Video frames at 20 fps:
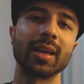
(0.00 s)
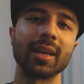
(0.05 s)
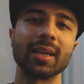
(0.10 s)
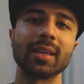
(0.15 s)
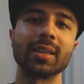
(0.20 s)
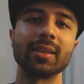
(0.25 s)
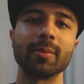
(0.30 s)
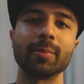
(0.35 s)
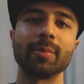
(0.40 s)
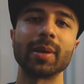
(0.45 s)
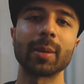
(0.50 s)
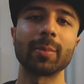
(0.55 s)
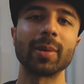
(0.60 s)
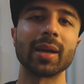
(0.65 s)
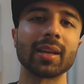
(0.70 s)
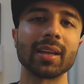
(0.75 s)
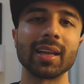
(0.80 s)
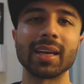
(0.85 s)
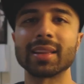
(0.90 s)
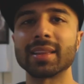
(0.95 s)
a
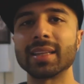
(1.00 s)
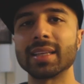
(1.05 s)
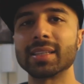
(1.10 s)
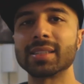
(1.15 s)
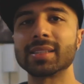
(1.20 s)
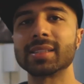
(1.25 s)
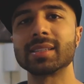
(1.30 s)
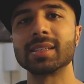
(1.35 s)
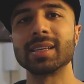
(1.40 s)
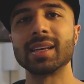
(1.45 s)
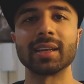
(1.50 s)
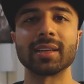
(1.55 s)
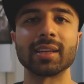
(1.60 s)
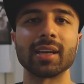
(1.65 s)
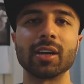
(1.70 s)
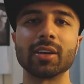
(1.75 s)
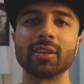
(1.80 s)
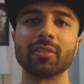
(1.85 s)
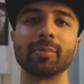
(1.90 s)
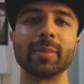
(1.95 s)
backpack like this and
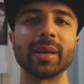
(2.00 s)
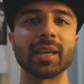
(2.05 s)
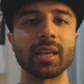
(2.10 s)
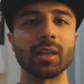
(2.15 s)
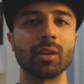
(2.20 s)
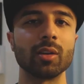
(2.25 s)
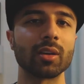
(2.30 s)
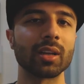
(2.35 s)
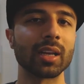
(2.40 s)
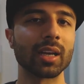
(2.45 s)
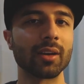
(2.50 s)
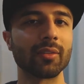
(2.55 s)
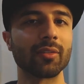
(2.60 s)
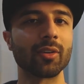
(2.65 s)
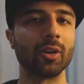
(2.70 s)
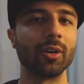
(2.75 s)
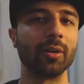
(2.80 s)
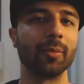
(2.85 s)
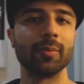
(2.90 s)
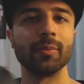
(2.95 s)
kind of make it look like I've
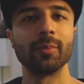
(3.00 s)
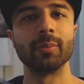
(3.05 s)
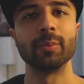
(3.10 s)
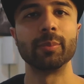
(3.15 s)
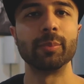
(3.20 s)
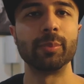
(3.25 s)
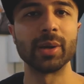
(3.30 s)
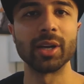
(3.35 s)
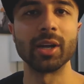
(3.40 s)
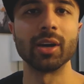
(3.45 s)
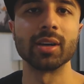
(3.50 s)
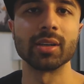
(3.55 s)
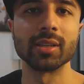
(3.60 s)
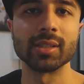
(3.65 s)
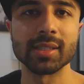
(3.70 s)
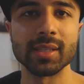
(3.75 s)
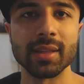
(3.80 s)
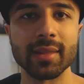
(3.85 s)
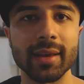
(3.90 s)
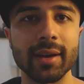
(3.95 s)
got
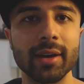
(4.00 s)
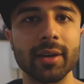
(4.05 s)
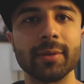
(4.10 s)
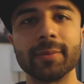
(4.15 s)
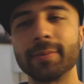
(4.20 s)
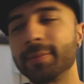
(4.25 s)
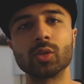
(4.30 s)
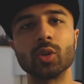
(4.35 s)
bananas in there.